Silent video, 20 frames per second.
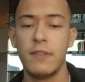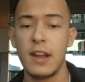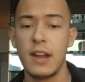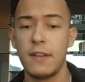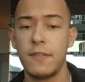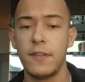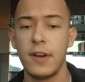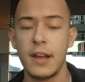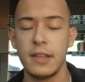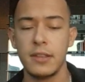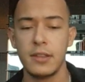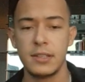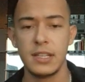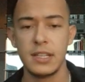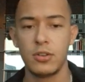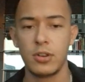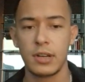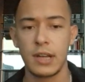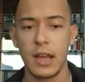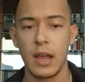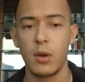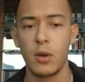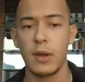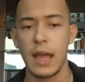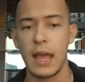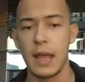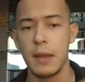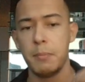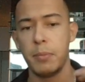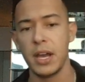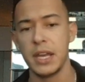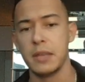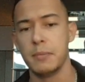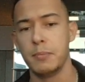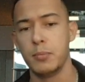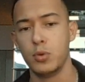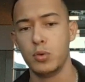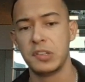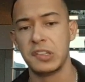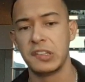can verify the Tinder account and
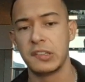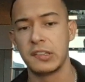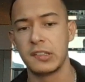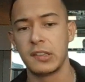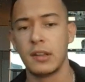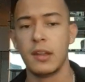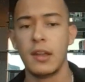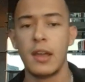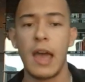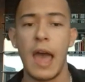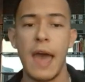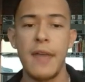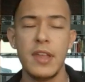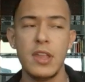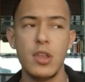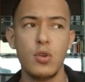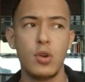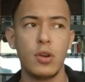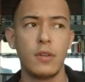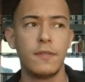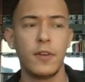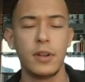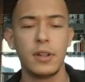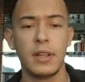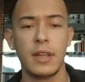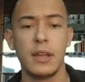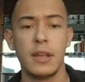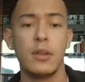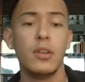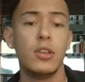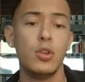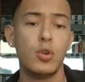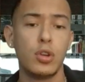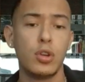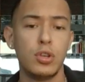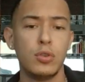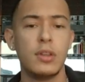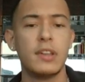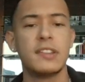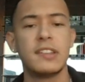buy the boosts, and then you could funnel it.
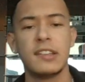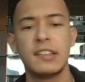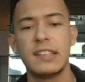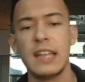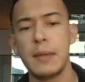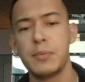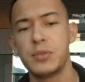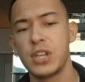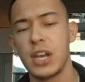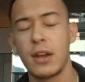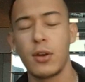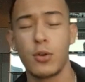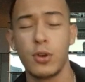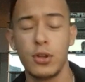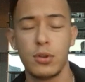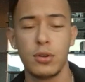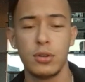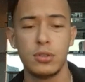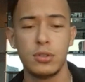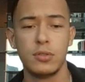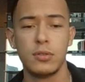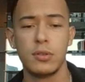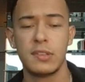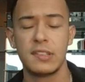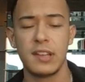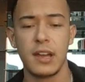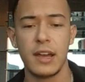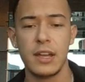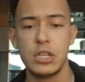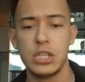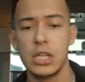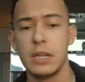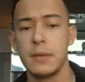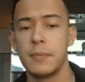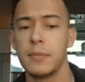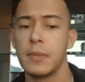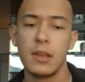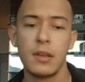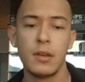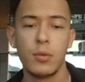You could do this to Snapchat, or you could do this to
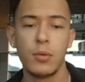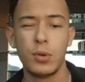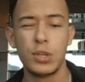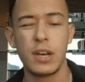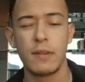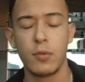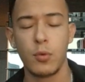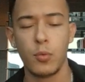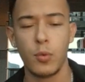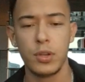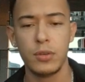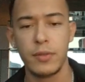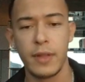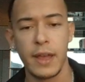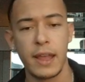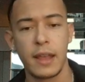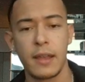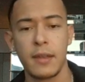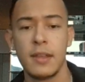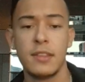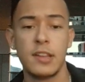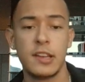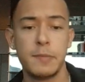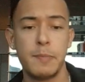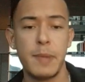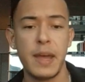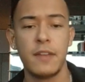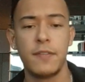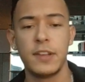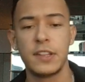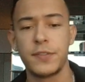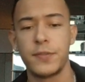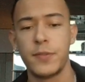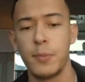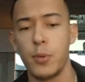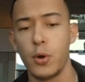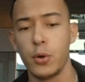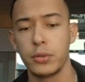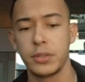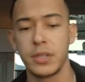IG, whichever one you like. There's
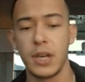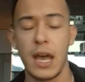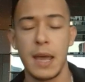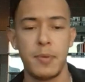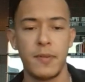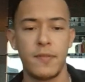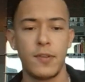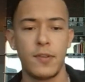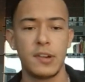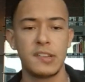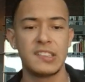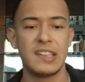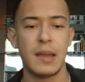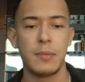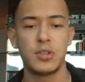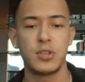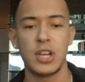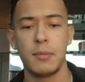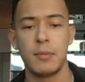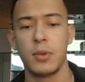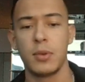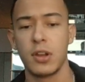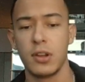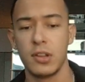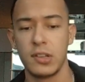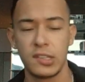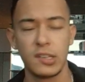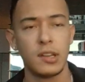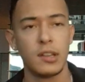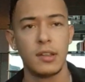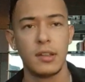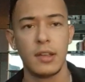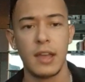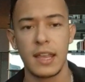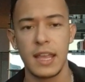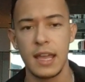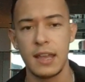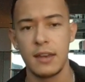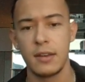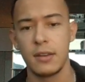benefits for both. I prefer Snapchat because,
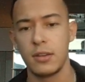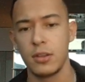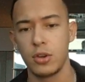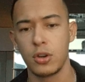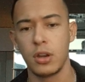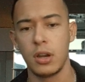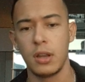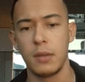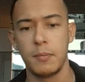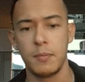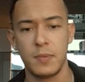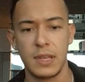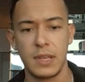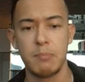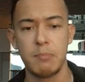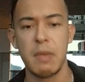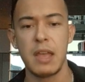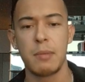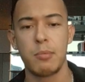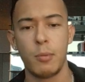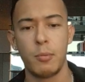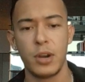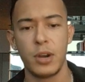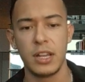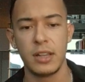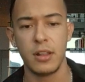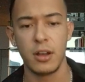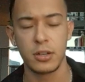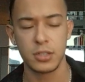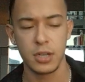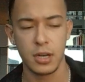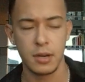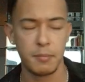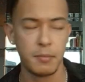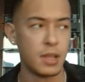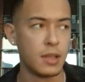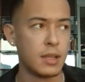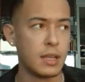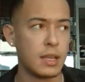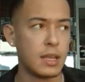again, you're going to make more money long
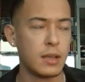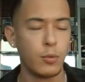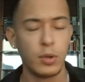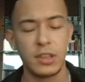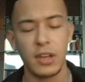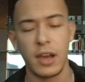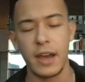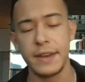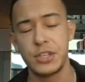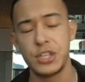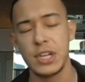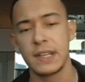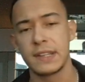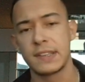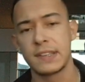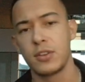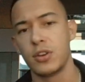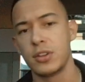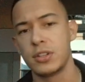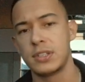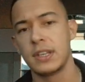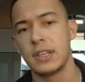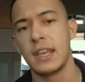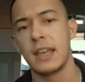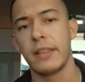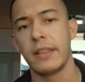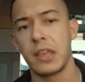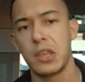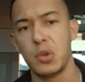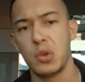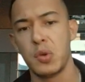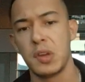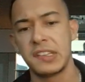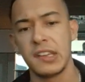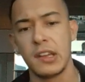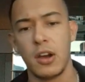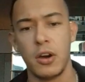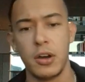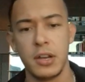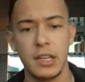term. With IG, it's good to get like
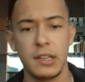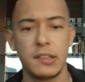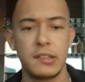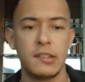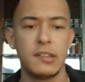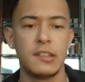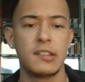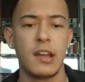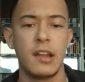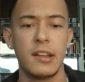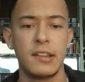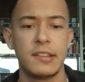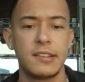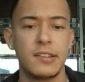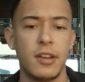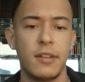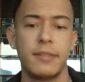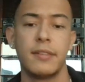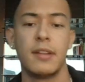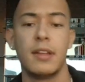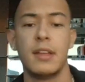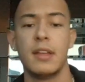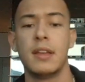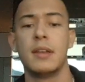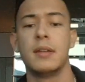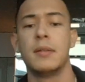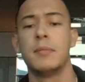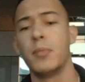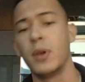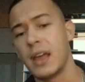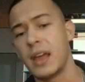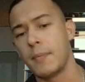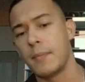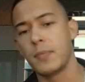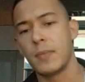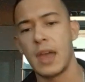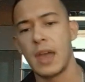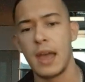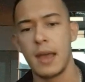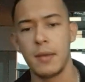USA audience, this kind of stuff. But
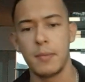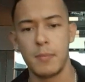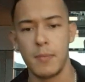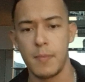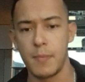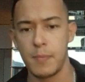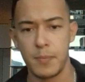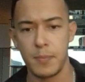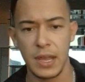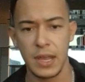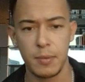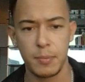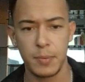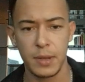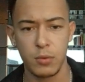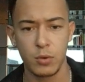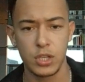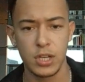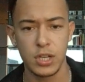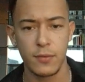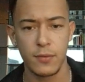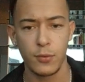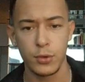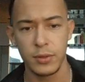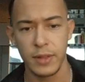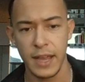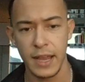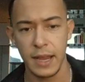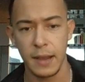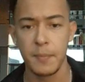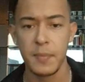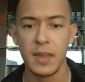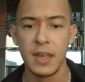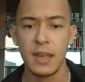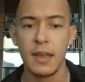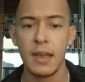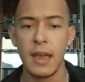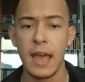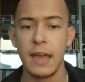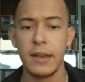yeah, pick whichever one you
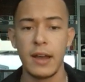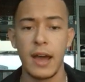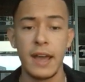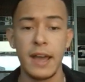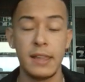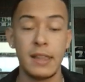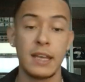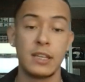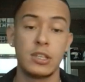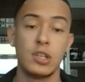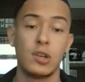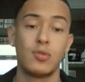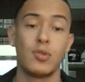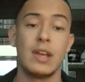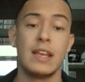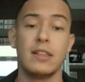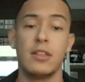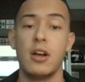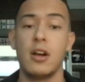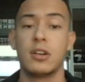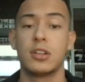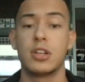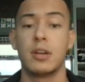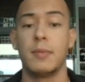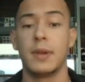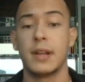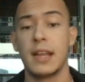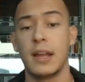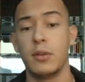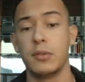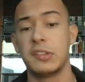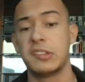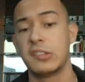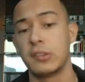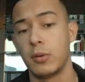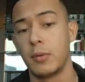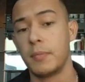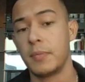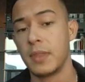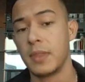like. And I like to create long-term
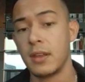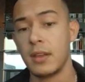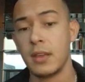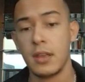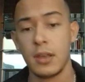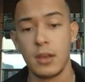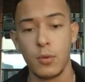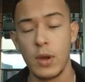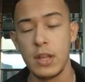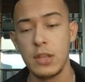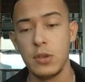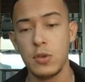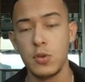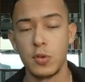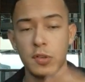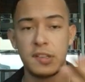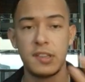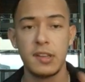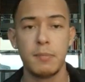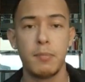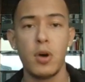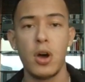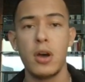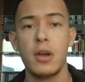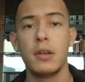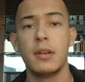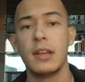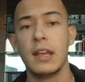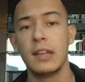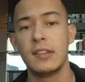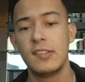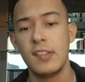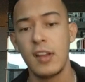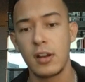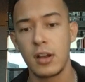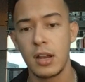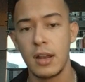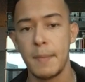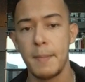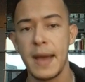accounts. So when you use the bot,
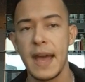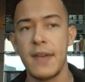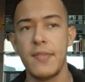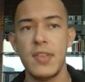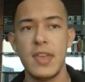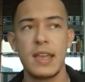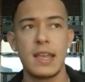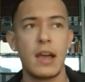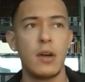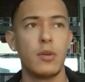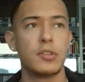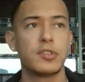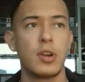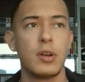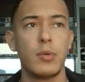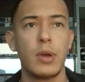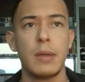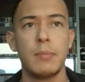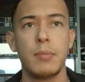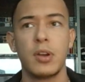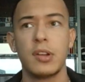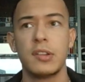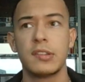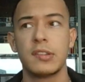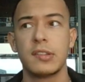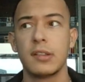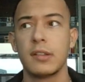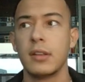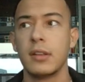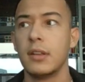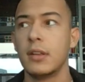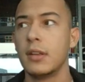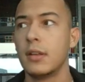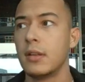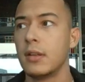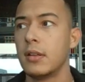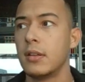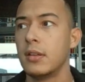it's not going to ban the account straight away, because